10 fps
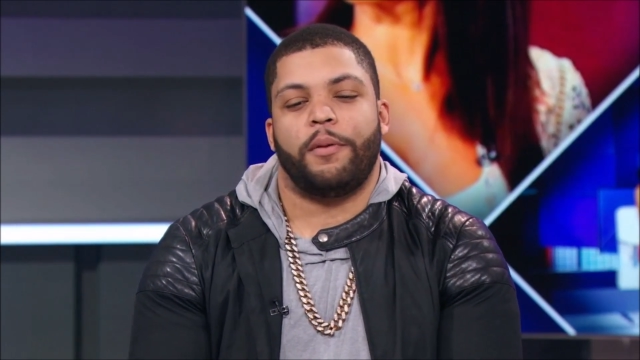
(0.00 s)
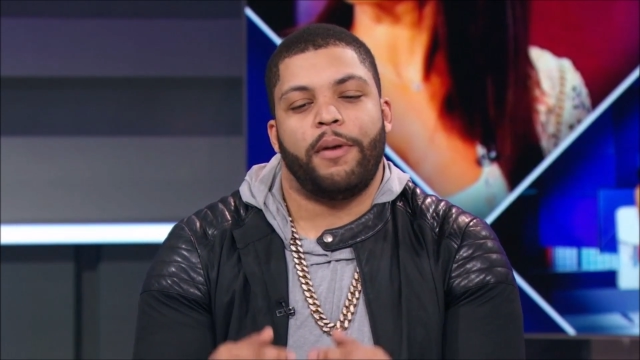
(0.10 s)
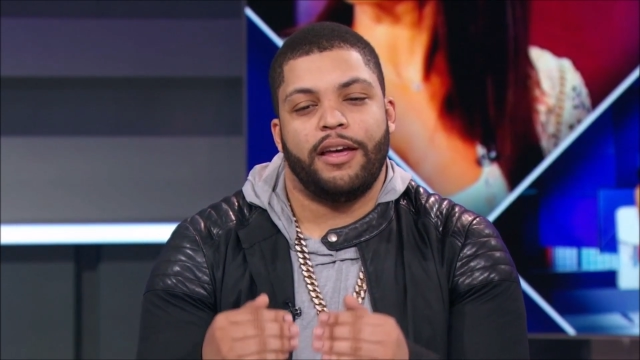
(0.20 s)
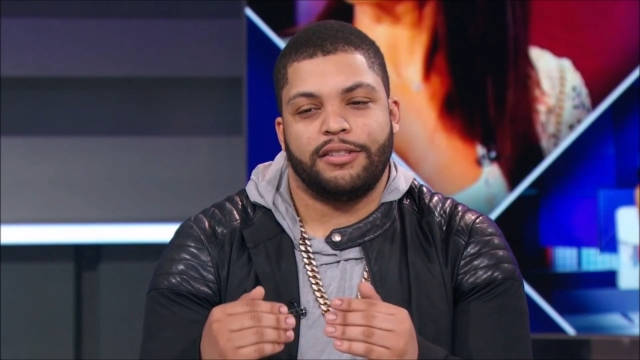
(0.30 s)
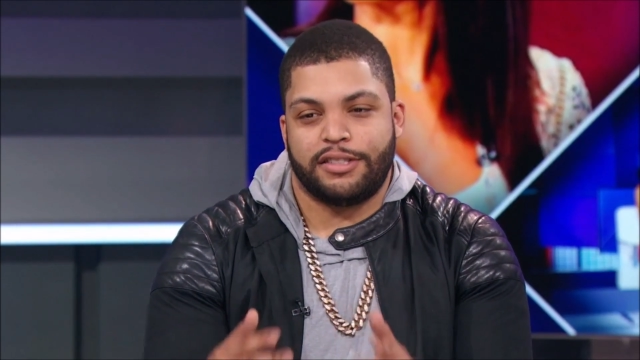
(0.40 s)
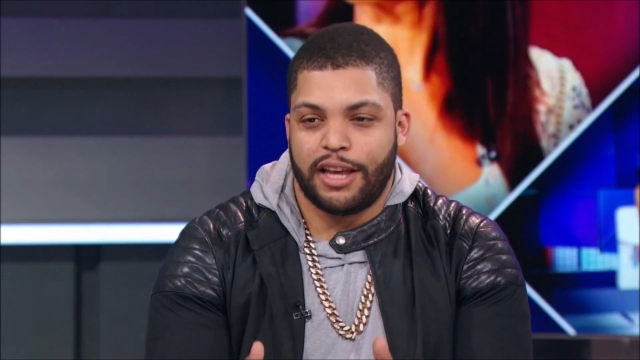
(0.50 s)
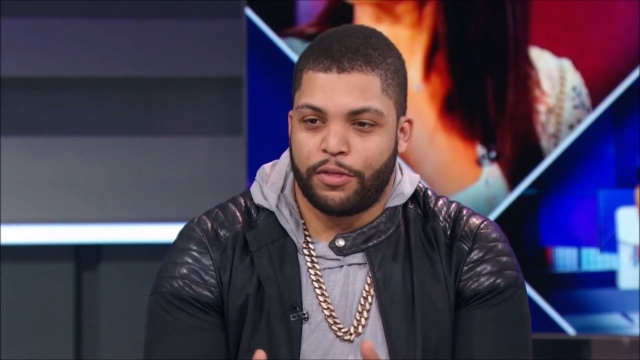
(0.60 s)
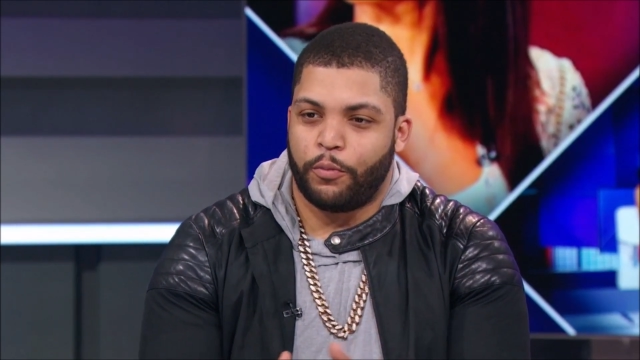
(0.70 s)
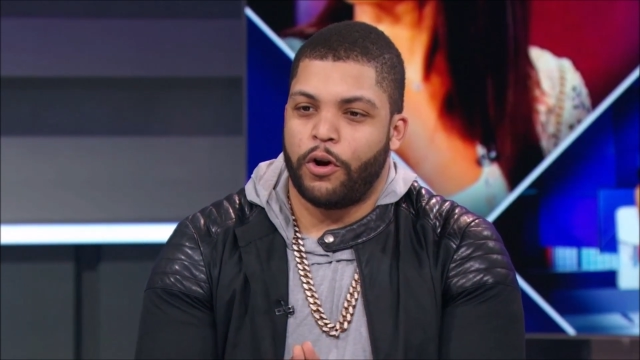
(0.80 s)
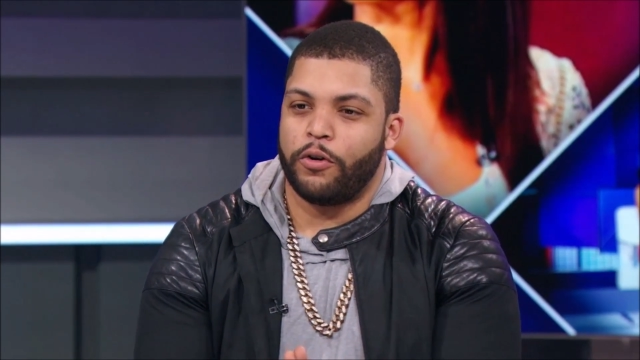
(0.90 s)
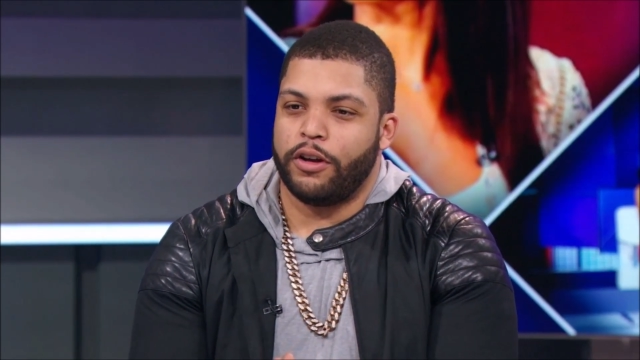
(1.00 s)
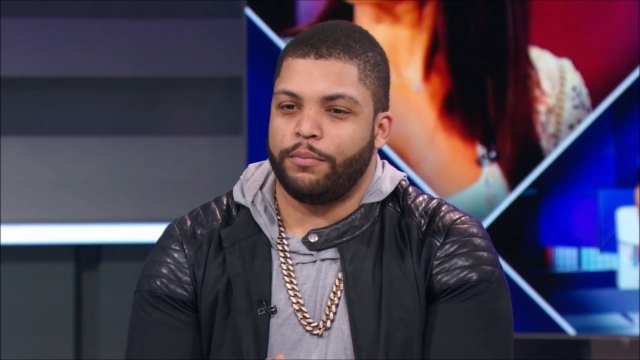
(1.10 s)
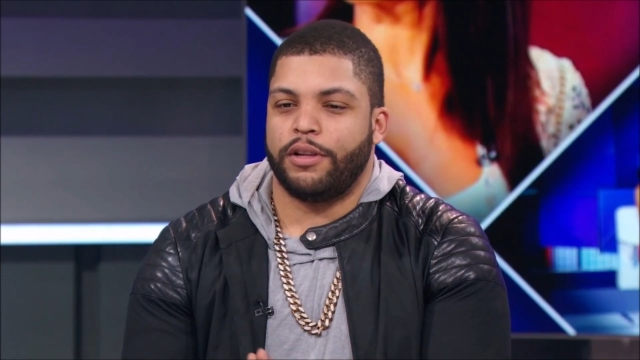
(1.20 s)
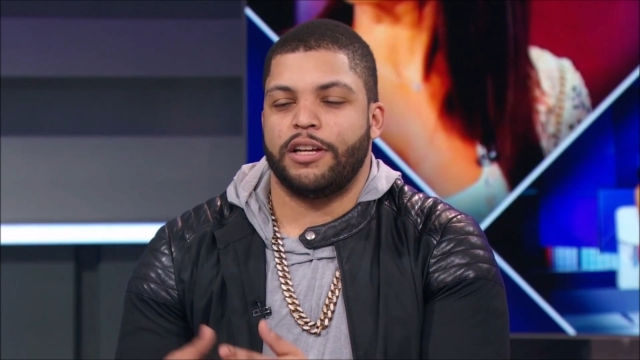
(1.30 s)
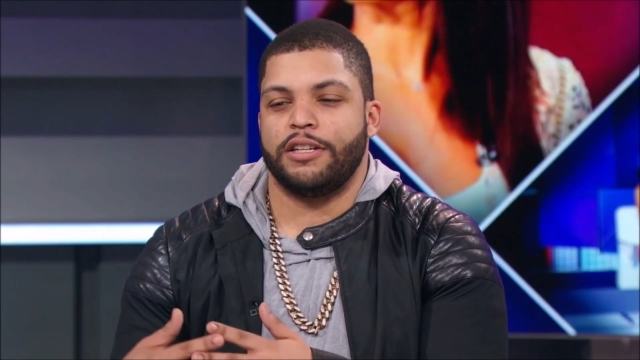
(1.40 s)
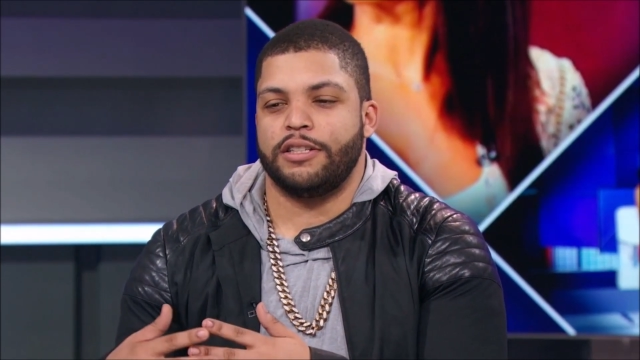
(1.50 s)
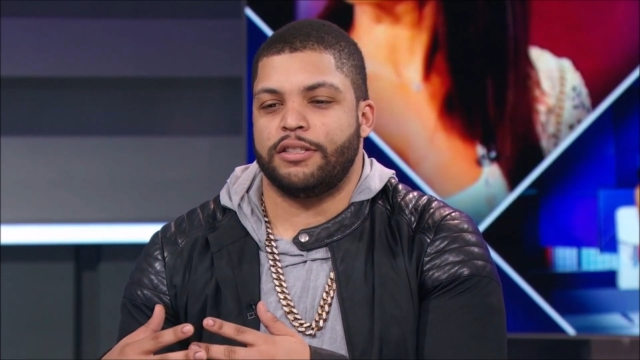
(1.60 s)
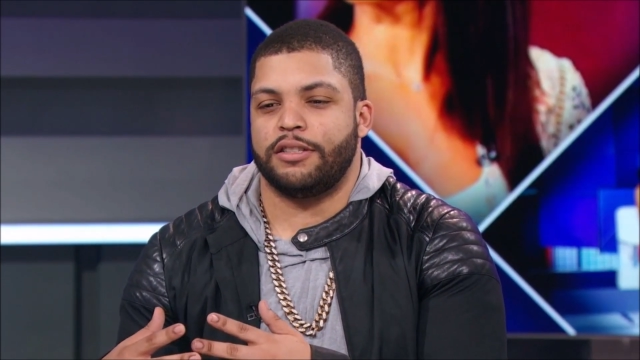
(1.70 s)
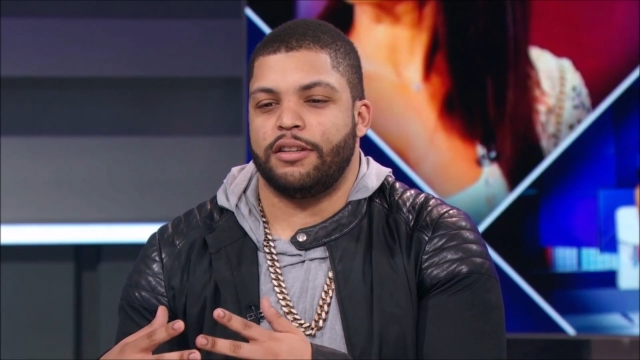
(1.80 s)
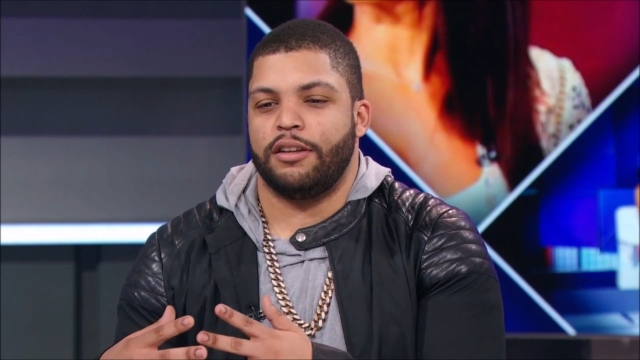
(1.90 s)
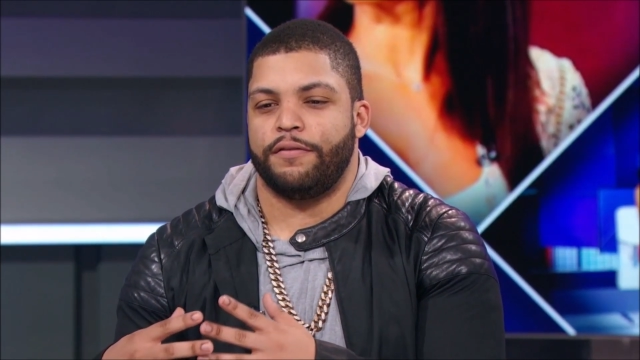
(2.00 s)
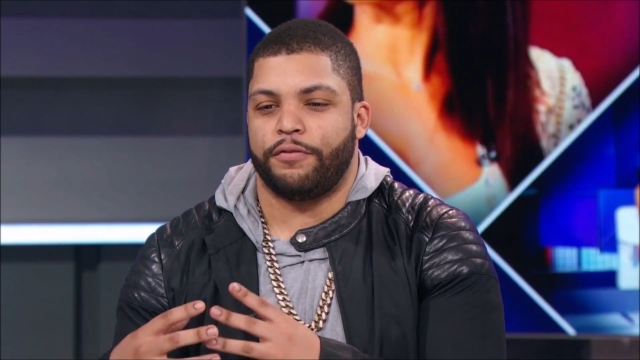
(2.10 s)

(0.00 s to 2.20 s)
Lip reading: My man Seth Rogen plays